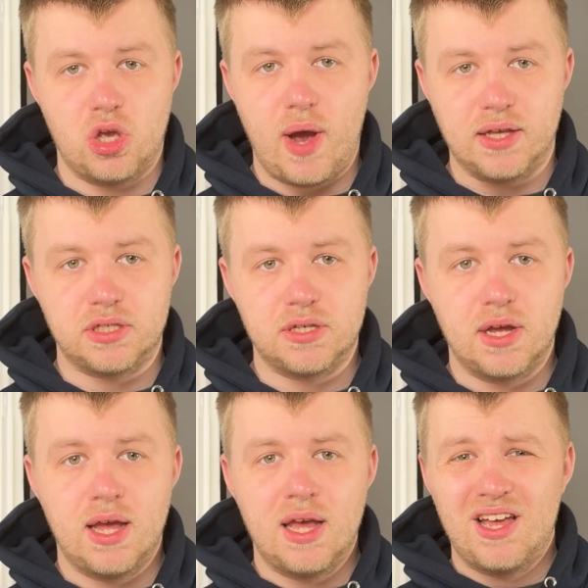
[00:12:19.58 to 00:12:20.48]
U S.
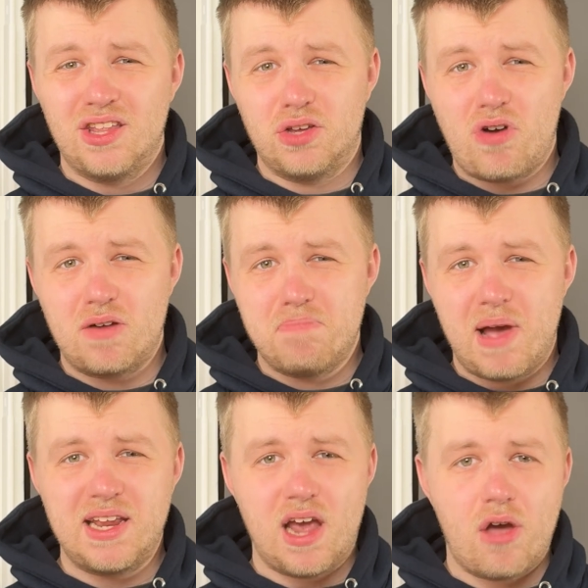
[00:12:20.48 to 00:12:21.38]
There aren't
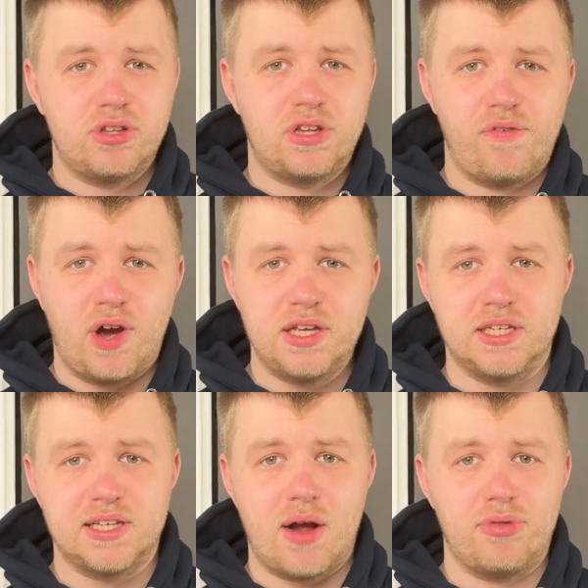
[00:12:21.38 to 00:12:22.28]
many other
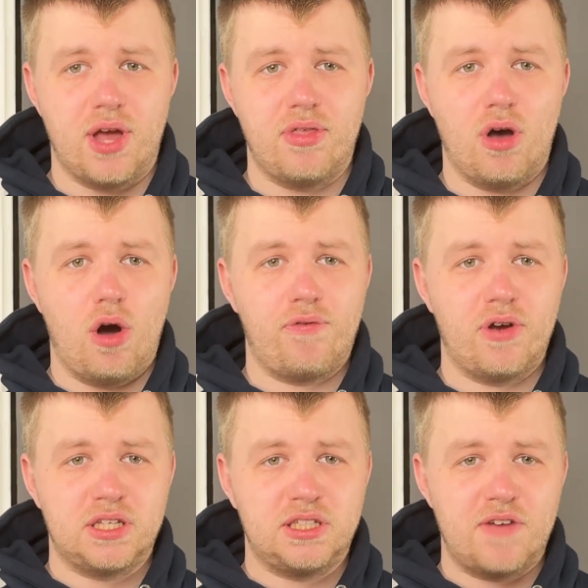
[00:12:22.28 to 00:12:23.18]
devices out there that offer
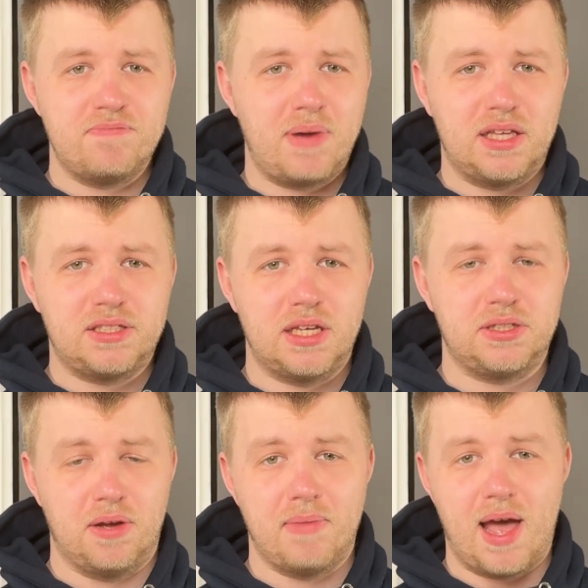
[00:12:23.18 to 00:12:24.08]
a seven bay
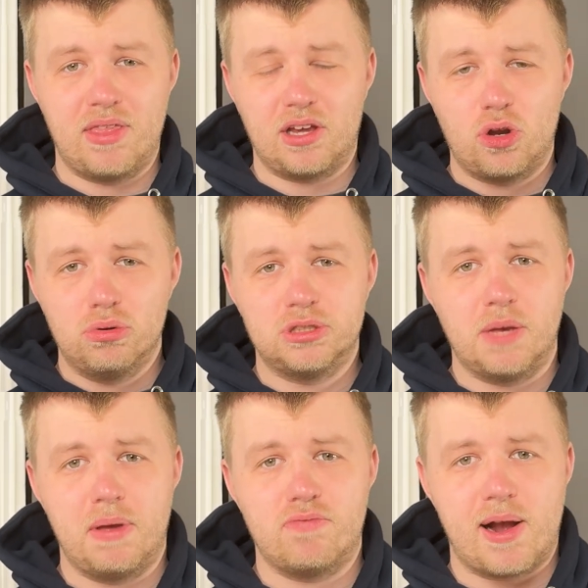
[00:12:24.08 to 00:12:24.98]
system and that can also
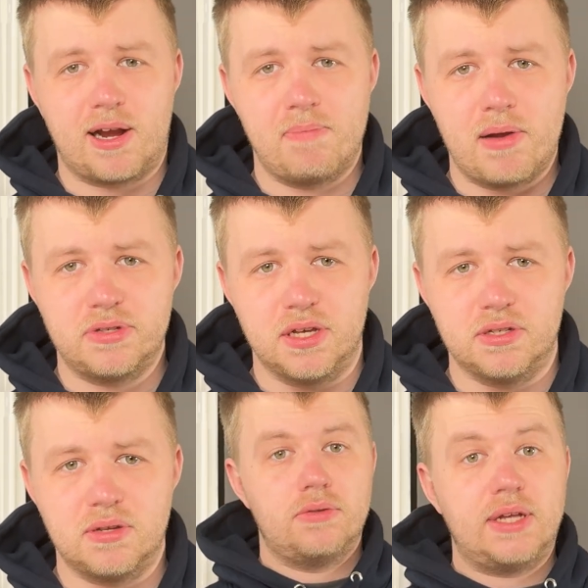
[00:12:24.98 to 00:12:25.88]
be rack
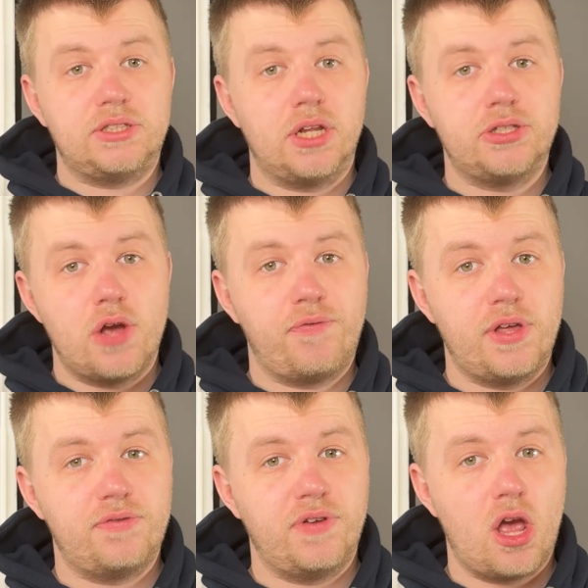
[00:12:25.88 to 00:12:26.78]
mounted. That's going to do it for
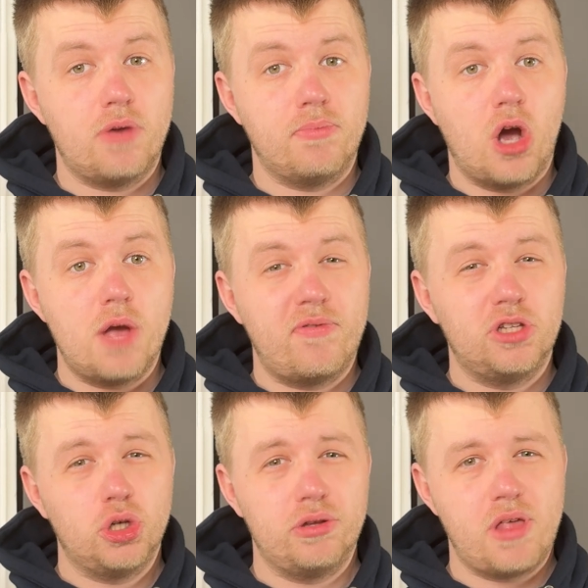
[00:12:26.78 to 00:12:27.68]
this video. I hope you've
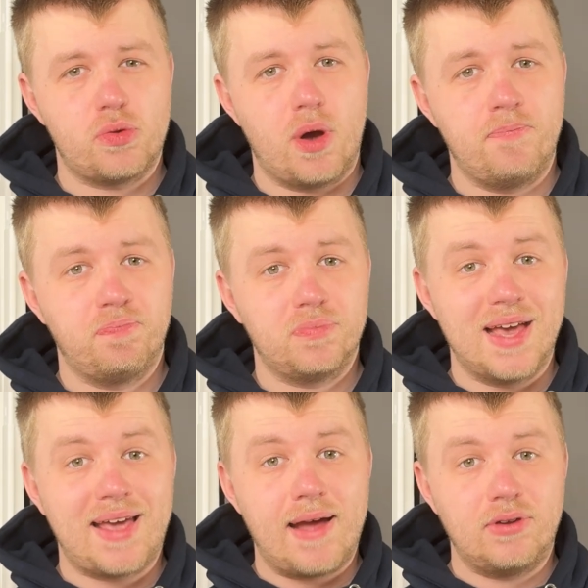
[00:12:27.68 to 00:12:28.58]
enjoyed this one.
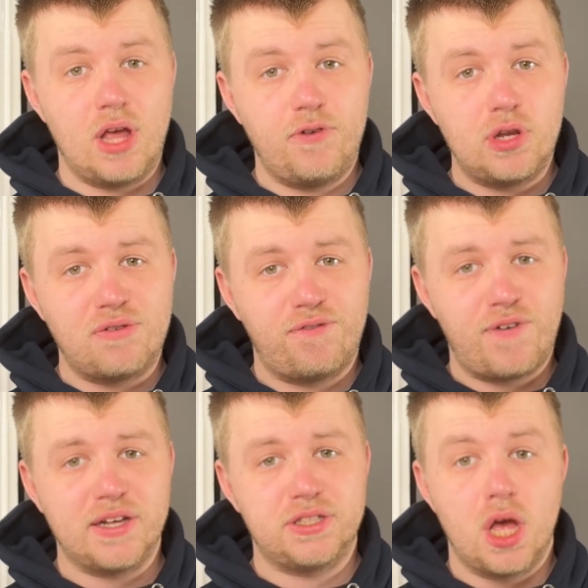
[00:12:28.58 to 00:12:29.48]
Again, if you need
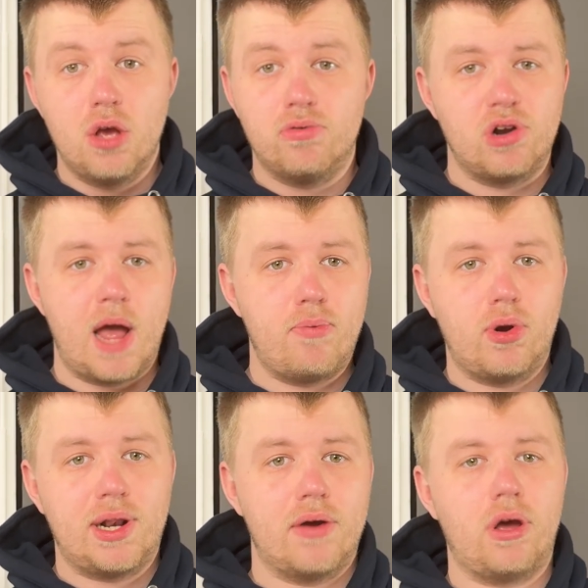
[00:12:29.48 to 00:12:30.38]
fast, reliable
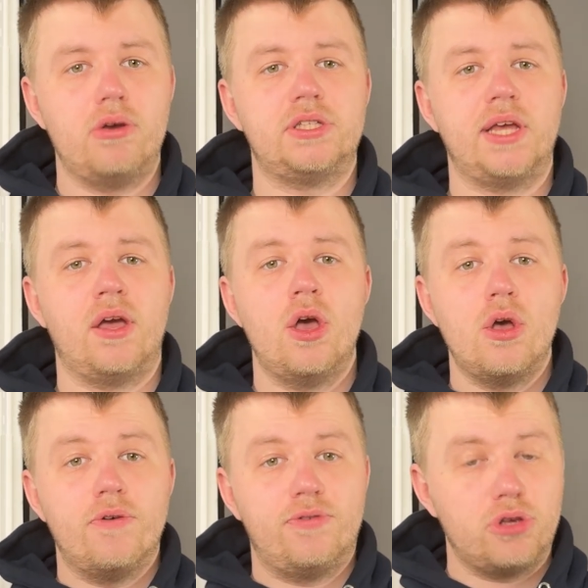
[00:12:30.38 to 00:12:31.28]
cloud hosting
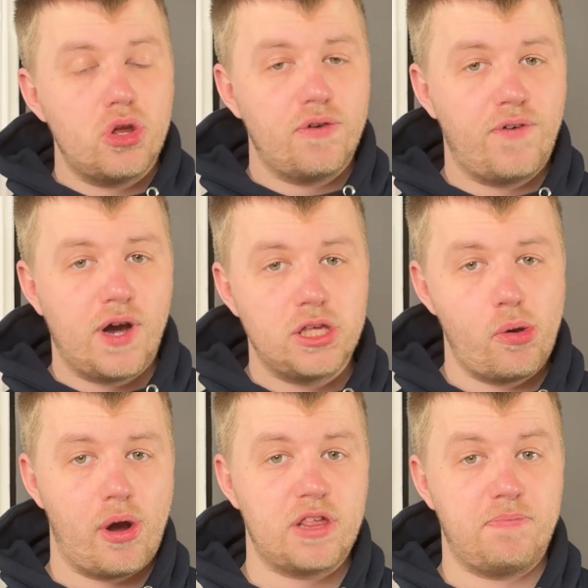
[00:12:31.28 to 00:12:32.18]
for your UniFi,
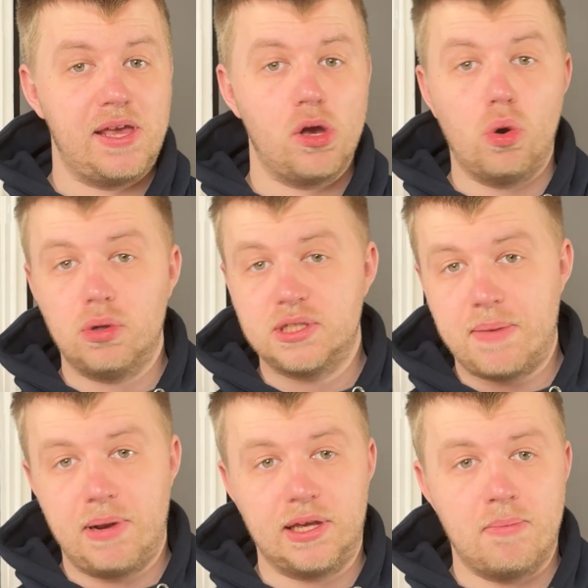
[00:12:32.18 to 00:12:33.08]
U I S P or T
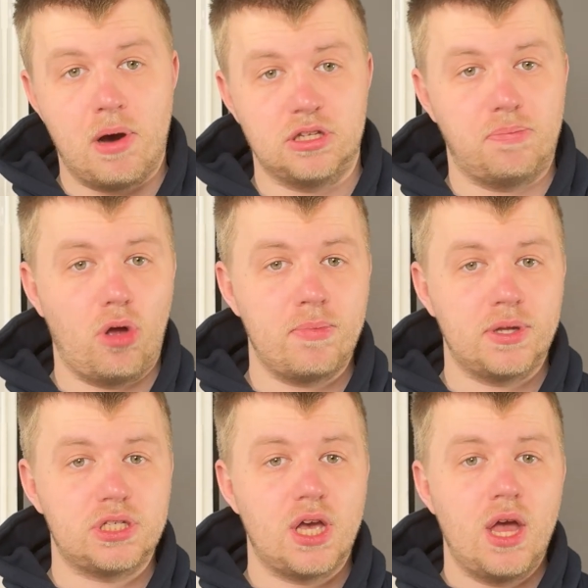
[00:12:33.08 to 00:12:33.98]
P-Link Omada
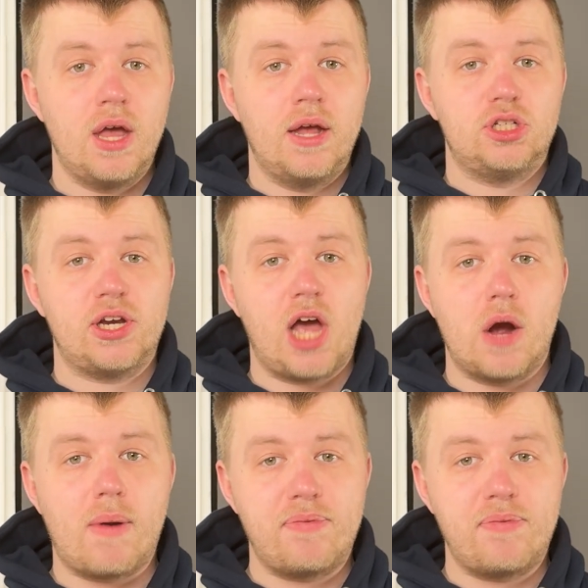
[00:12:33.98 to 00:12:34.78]
deployments, check out our